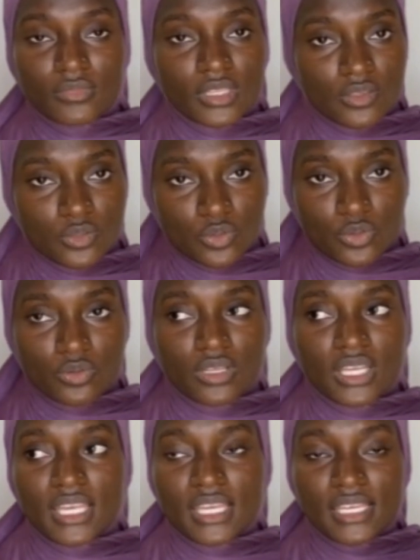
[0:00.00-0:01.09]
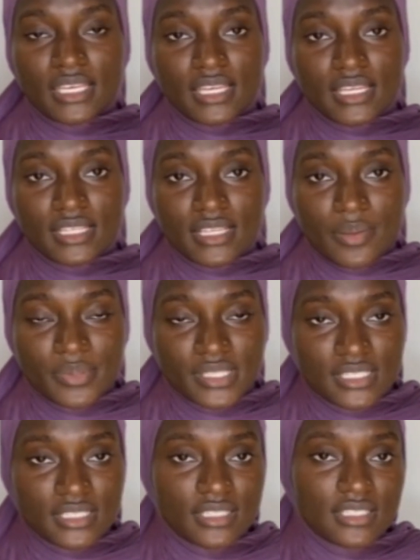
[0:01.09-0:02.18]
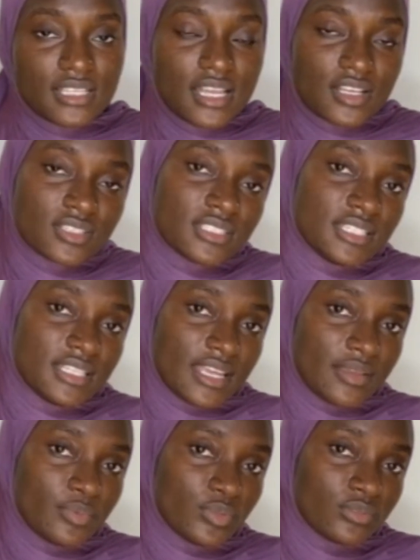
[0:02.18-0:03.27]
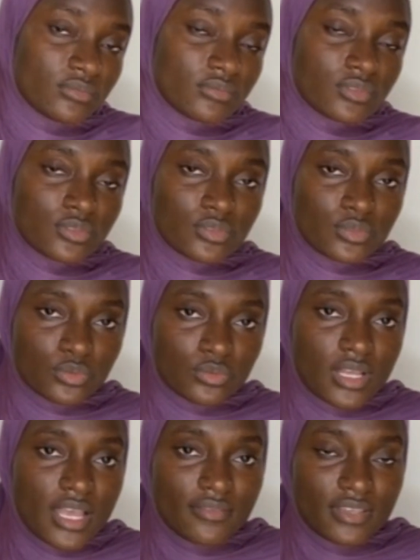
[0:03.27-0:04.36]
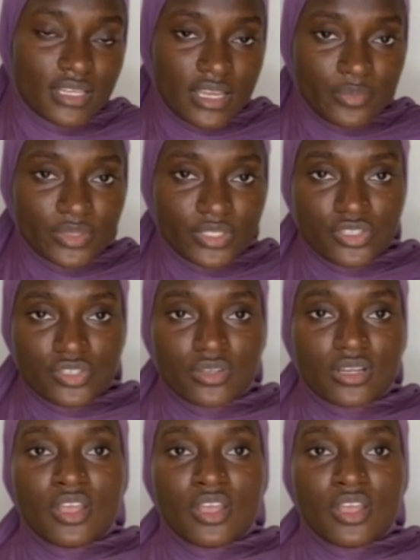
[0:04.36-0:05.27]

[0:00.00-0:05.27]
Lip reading: so that person is actually liable to having hypertension.